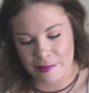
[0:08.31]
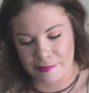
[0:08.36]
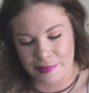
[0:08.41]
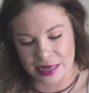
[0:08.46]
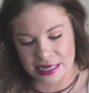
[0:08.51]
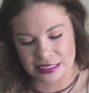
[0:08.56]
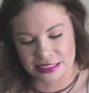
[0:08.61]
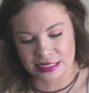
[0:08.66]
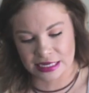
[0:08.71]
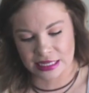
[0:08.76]

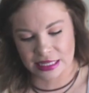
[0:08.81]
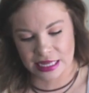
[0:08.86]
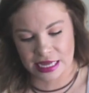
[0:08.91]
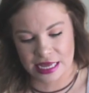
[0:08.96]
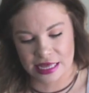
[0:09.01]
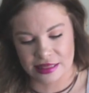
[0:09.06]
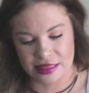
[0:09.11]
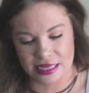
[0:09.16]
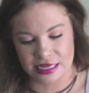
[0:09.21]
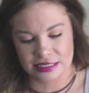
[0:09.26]

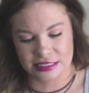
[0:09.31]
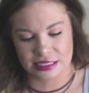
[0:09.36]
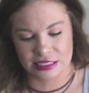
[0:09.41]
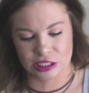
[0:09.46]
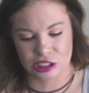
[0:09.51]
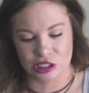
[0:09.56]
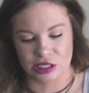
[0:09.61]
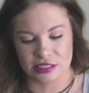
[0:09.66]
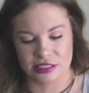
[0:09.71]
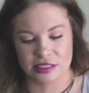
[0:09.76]
basically this
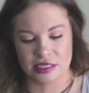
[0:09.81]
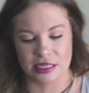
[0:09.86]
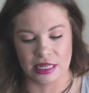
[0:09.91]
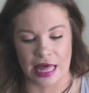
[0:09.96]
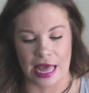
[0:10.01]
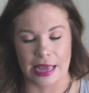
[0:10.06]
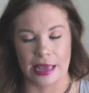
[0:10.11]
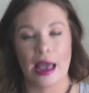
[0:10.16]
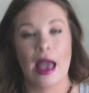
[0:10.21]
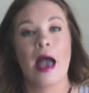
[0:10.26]
is just to
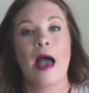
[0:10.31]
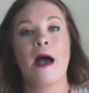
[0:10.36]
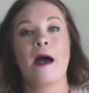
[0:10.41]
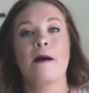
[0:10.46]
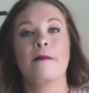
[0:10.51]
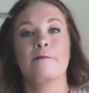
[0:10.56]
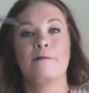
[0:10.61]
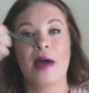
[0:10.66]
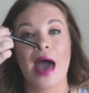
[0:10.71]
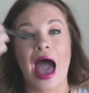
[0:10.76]
like
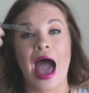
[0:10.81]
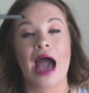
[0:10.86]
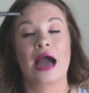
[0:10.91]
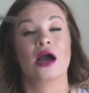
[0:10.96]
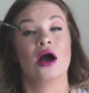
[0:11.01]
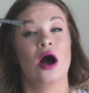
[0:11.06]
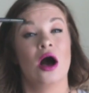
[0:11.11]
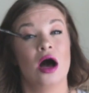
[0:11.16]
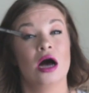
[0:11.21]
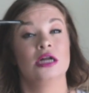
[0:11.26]

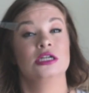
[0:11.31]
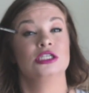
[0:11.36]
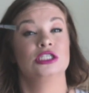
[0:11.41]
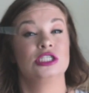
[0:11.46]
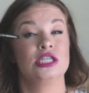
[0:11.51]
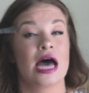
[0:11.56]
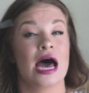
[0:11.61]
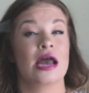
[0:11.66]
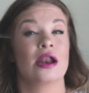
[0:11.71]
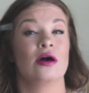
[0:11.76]
pack on
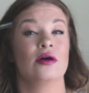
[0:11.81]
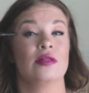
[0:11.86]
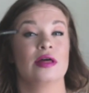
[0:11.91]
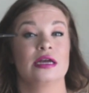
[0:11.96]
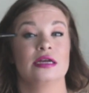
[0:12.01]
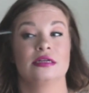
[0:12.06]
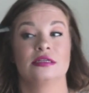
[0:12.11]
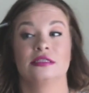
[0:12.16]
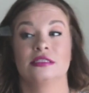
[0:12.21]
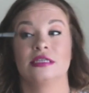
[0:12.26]
shadow,
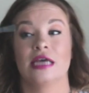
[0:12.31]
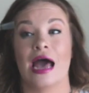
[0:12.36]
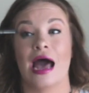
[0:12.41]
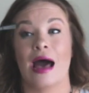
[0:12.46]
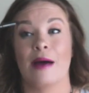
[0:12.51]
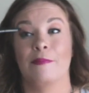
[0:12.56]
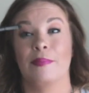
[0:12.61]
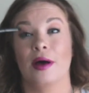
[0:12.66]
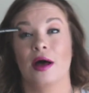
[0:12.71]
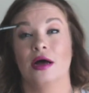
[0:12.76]
like
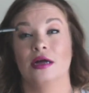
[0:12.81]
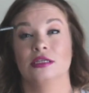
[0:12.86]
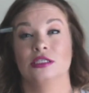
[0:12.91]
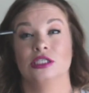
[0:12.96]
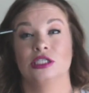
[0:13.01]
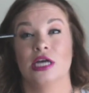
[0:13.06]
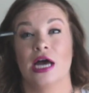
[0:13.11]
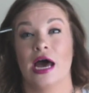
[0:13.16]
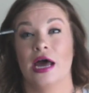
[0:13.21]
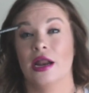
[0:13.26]
tap on
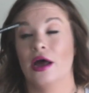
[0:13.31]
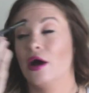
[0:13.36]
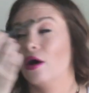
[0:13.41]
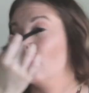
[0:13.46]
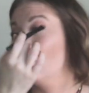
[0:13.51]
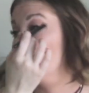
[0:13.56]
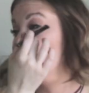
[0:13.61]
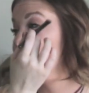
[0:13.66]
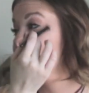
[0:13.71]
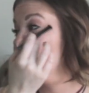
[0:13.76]

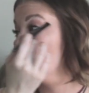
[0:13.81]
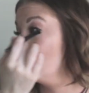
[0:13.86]
shadow.